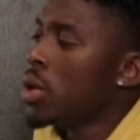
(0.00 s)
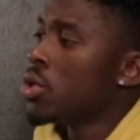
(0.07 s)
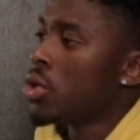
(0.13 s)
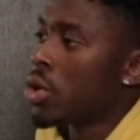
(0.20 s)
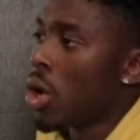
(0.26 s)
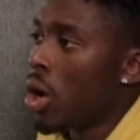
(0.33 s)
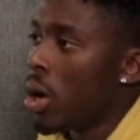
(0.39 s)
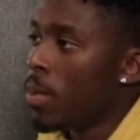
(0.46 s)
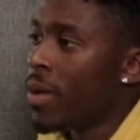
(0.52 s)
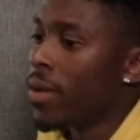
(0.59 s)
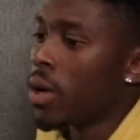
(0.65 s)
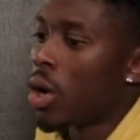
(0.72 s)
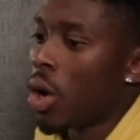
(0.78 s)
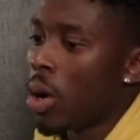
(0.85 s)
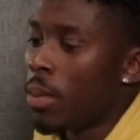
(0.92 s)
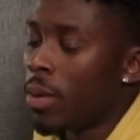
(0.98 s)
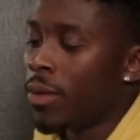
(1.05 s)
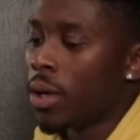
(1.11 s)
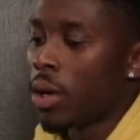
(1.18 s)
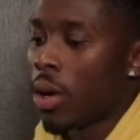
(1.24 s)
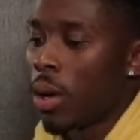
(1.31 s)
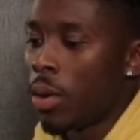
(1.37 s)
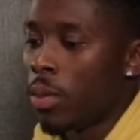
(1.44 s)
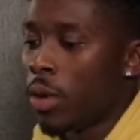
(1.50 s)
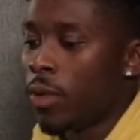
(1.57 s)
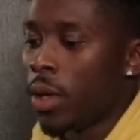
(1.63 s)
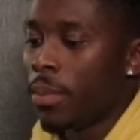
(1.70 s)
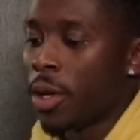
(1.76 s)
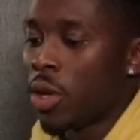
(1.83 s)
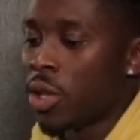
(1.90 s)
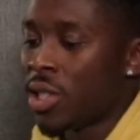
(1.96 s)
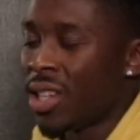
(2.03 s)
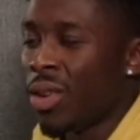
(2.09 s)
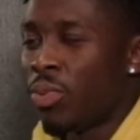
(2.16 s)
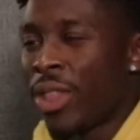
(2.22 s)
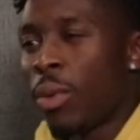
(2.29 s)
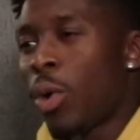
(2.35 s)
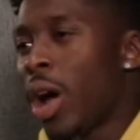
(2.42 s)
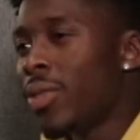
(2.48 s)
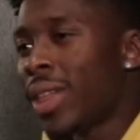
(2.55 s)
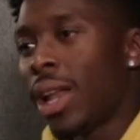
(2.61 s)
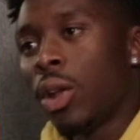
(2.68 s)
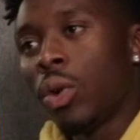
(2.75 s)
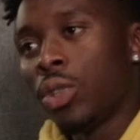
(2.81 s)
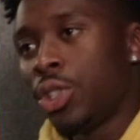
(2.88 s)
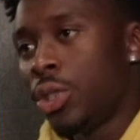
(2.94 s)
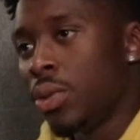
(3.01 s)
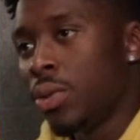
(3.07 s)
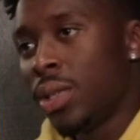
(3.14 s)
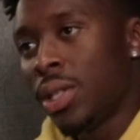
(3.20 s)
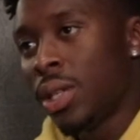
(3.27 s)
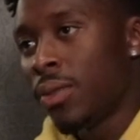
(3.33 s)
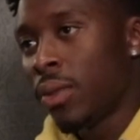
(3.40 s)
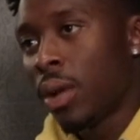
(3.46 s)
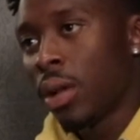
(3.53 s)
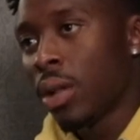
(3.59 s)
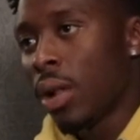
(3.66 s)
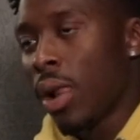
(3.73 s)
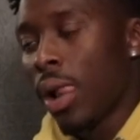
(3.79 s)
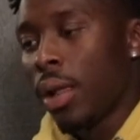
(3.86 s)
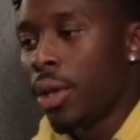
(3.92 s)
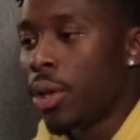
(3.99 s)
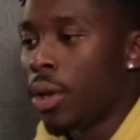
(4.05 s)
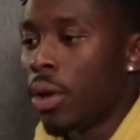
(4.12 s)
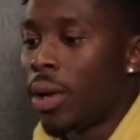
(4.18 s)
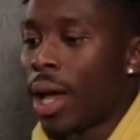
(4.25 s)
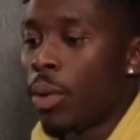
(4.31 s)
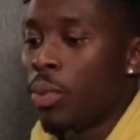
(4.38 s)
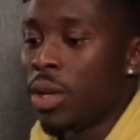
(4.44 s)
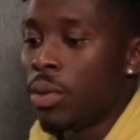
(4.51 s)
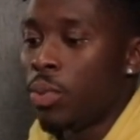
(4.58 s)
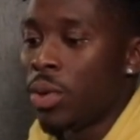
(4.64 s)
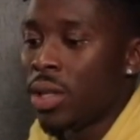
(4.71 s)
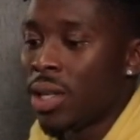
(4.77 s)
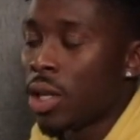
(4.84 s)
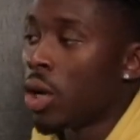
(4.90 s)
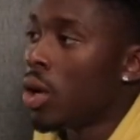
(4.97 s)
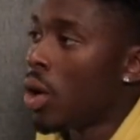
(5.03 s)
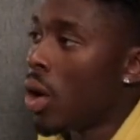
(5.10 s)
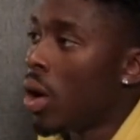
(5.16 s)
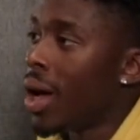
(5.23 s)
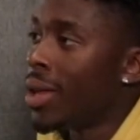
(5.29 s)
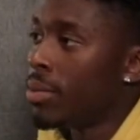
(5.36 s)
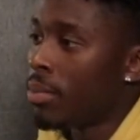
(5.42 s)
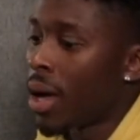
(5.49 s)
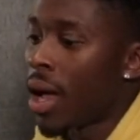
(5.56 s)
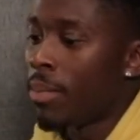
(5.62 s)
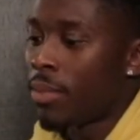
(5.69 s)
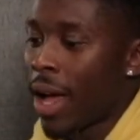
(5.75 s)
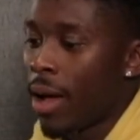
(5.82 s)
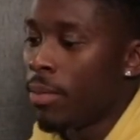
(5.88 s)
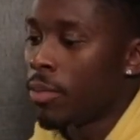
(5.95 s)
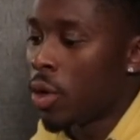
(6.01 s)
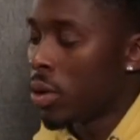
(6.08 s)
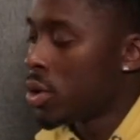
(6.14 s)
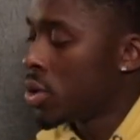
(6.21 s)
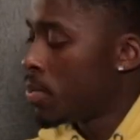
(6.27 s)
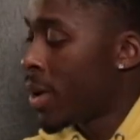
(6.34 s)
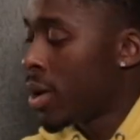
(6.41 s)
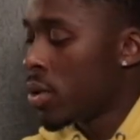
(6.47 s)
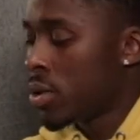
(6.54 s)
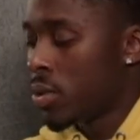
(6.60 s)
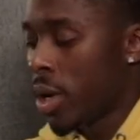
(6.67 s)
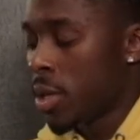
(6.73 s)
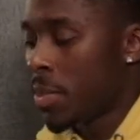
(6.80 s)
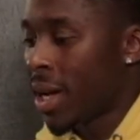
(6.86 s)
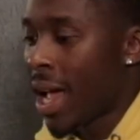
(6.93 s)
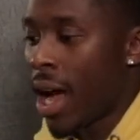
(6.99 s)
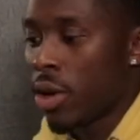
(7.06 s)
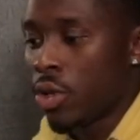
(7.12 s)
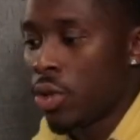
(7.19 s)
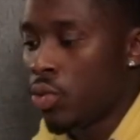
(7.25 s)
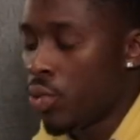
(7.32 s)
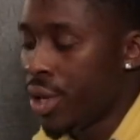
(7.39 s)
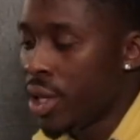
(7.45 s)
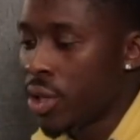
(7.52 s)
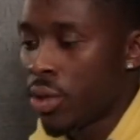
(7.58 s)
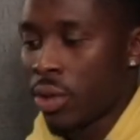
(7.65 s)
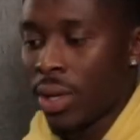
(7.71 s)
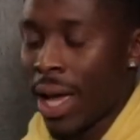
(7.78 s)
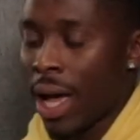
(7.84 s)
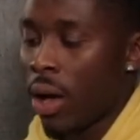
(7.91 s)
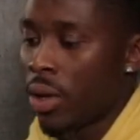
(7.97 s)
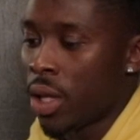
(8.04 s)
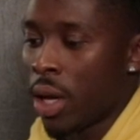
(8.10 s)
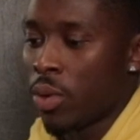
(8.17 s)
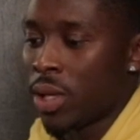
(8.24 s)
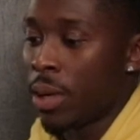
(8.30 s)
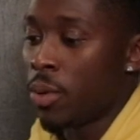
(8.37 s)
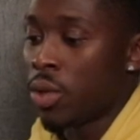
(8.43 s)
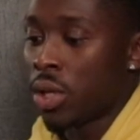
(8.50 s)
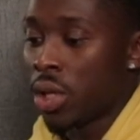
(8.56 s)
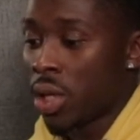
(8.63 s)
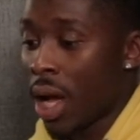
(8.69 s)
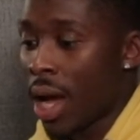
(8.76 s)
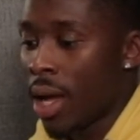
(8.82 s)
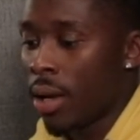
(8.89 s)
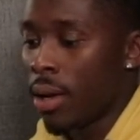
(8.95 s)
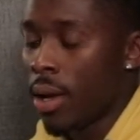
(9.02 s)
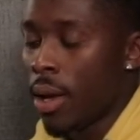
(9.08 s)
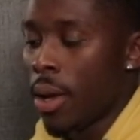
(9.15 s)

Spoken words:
Just going with it, because they weren't that long shoots either. Like we did a lot, and by God's grace, my characters really stood out, and I was able to shine.